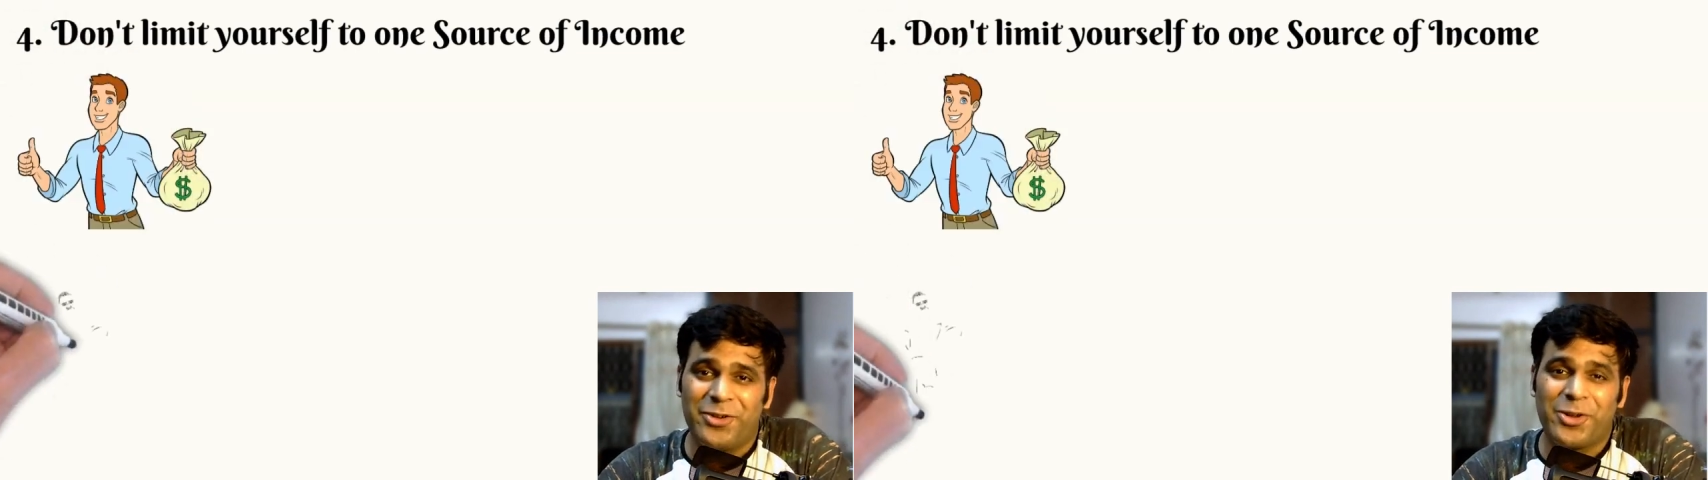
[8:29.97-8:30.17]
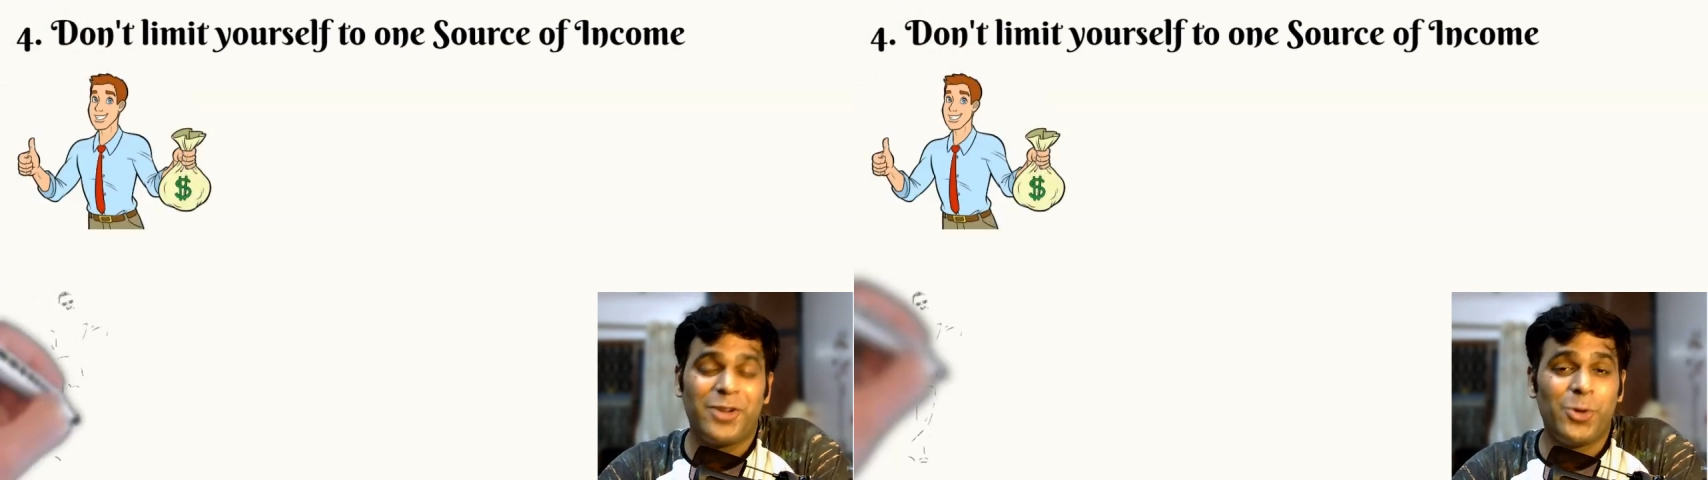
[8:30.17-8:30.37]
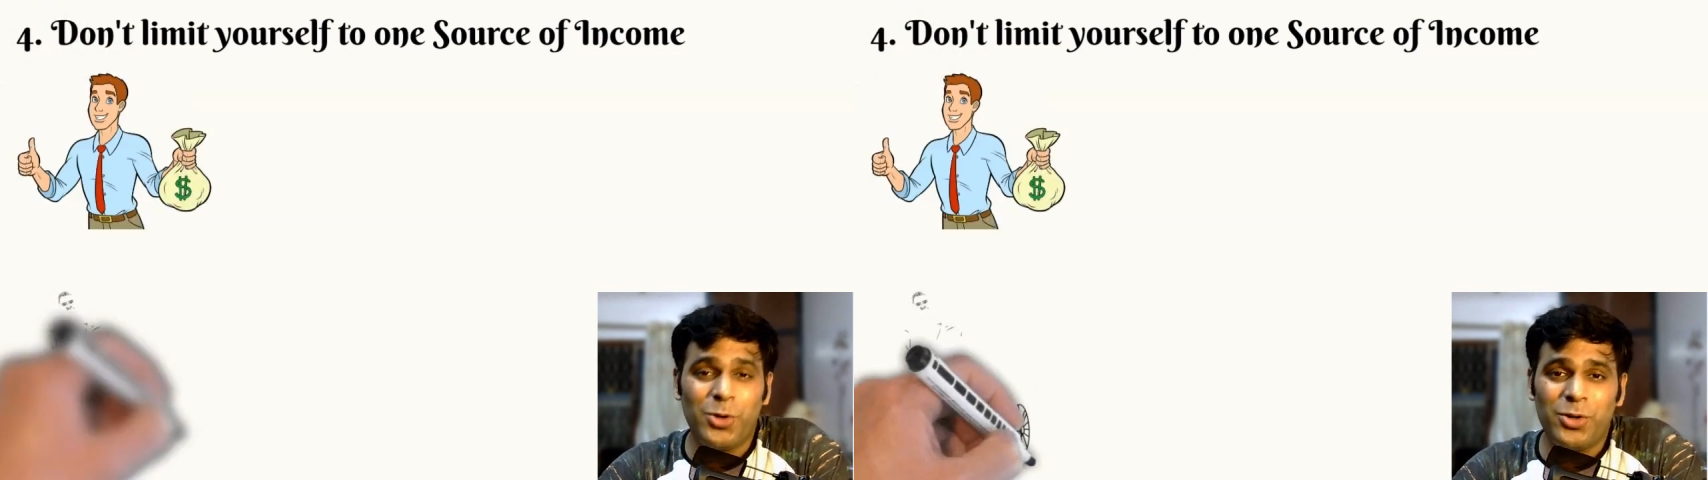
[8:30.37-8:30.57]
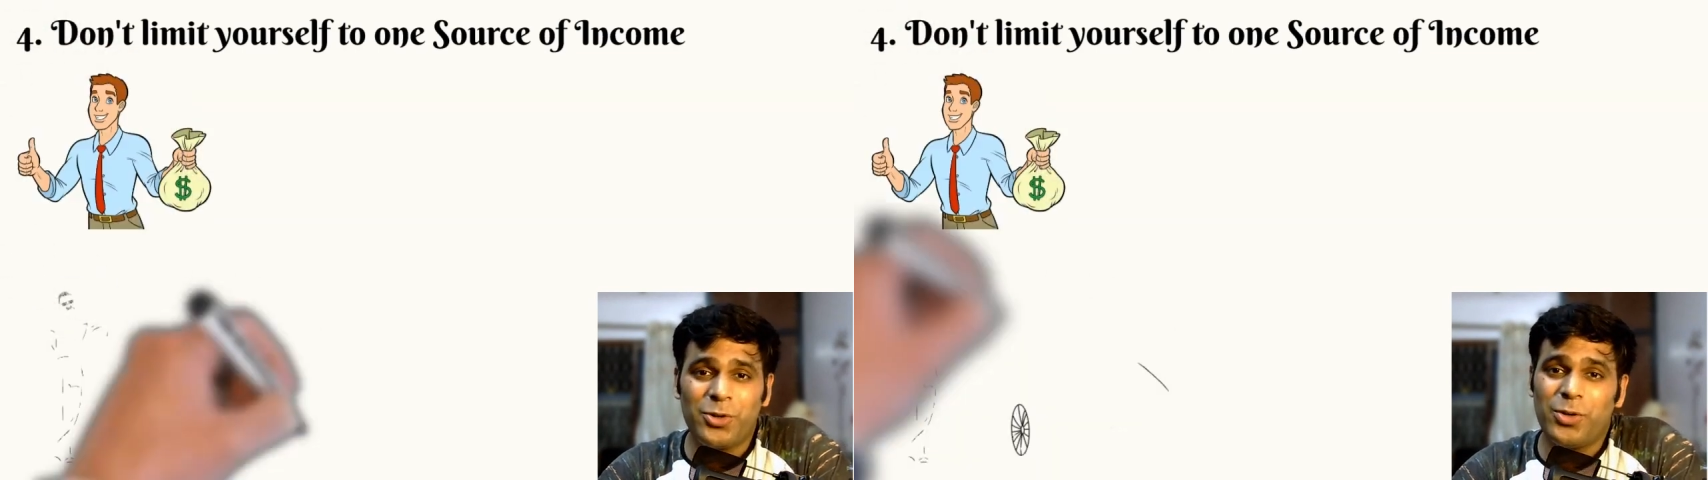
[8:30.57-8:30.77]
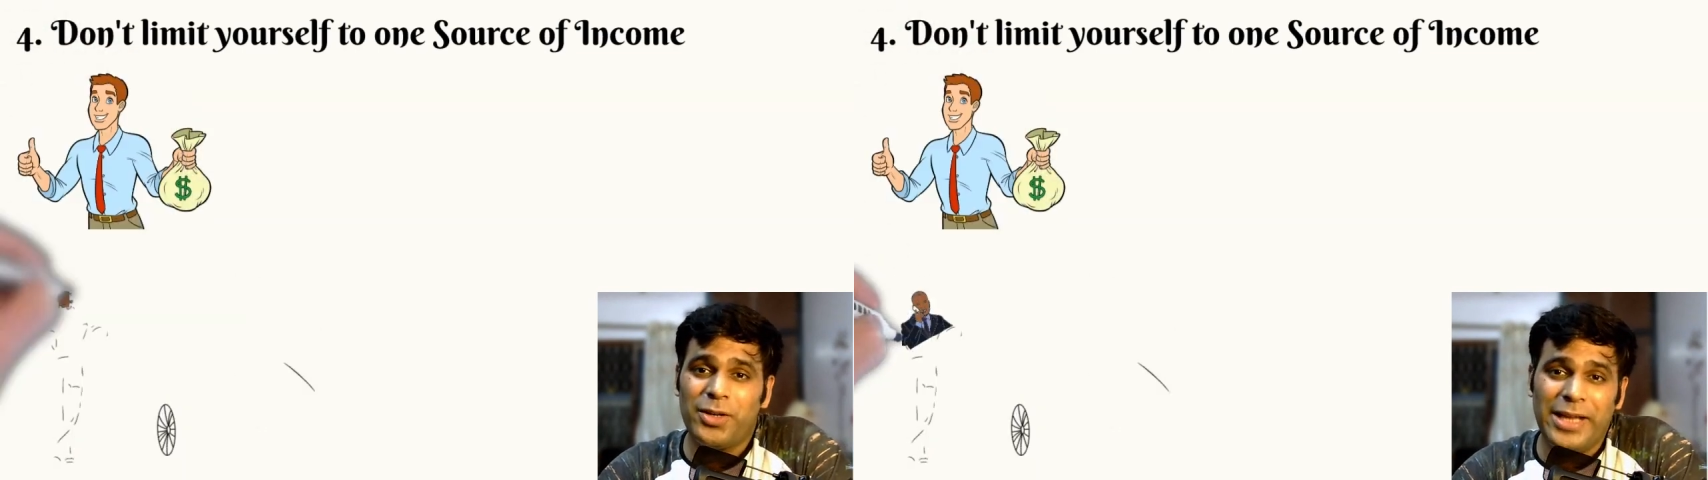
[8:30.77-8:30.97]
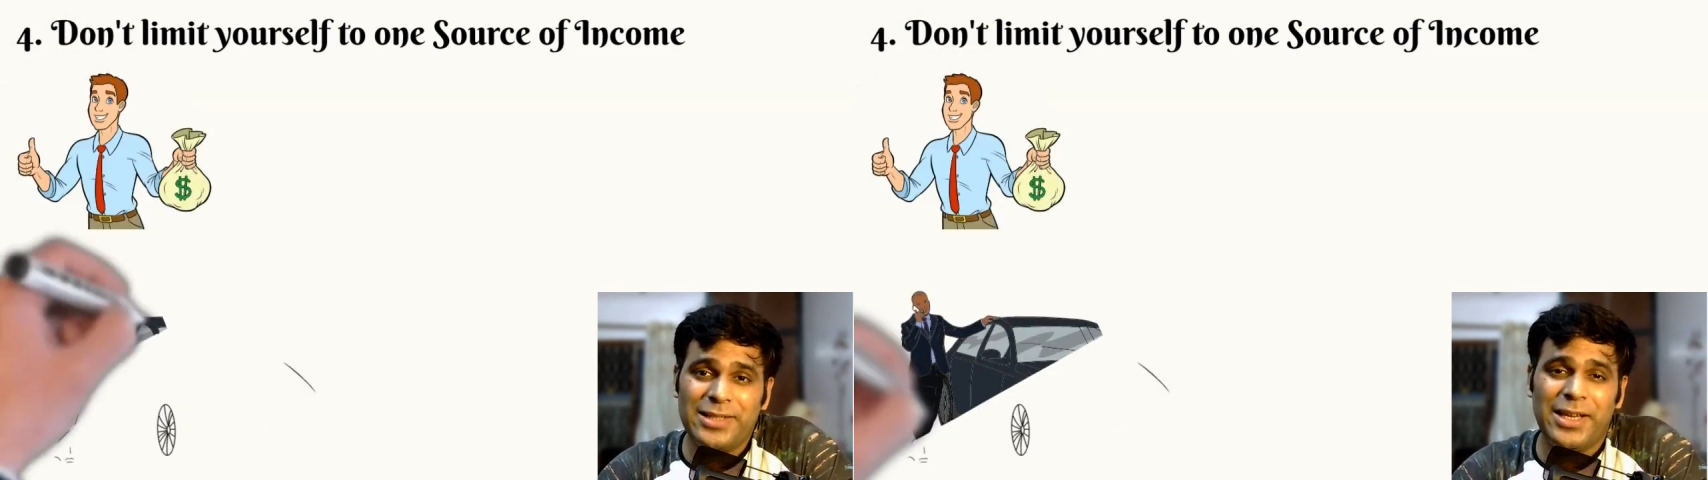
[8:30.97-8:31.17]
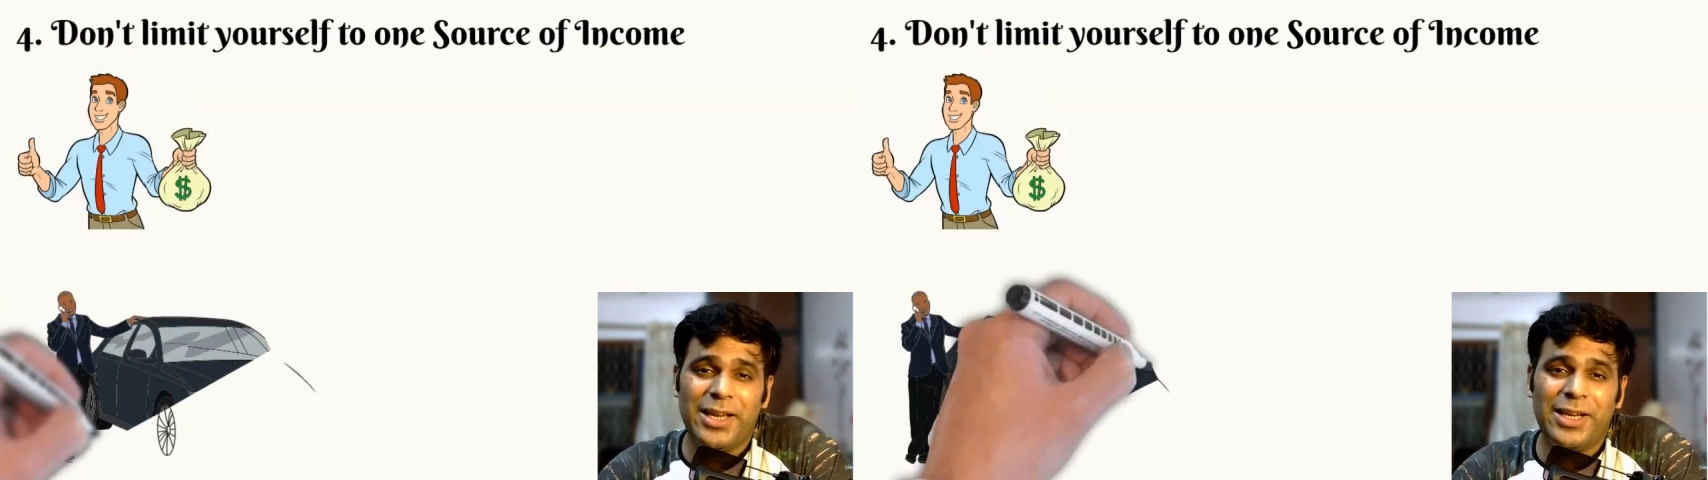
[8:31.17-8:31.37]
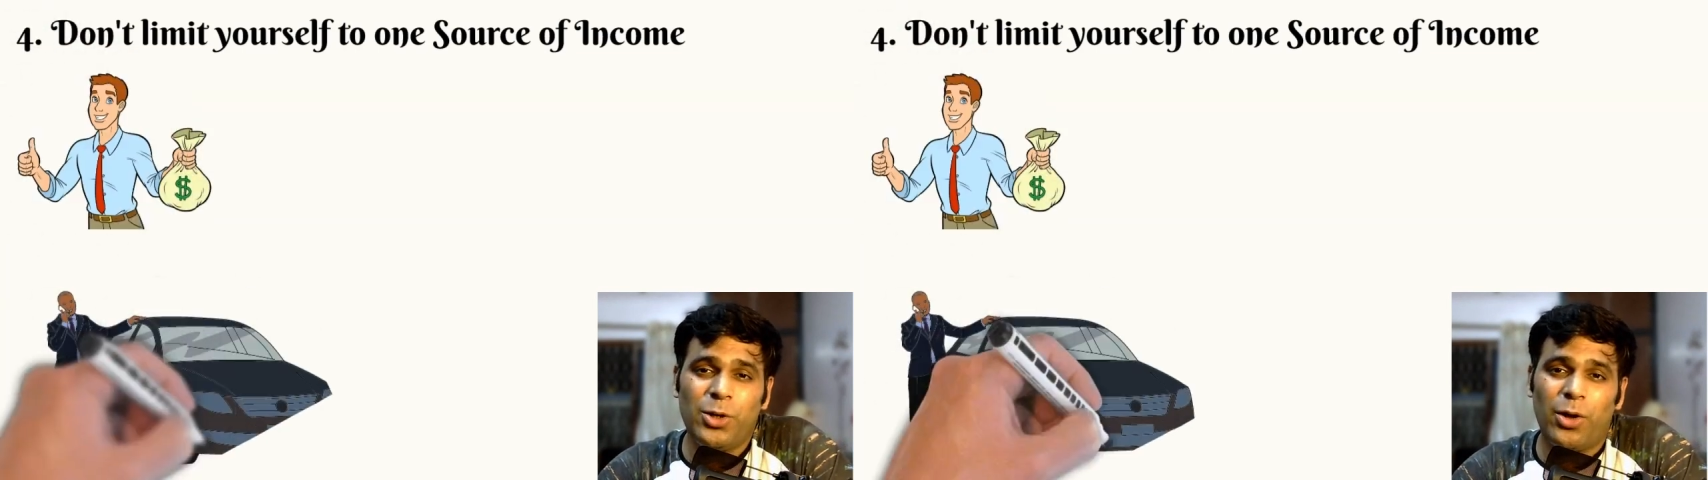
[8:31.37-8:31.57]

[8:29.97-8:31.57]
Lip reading: you can go to a lazy,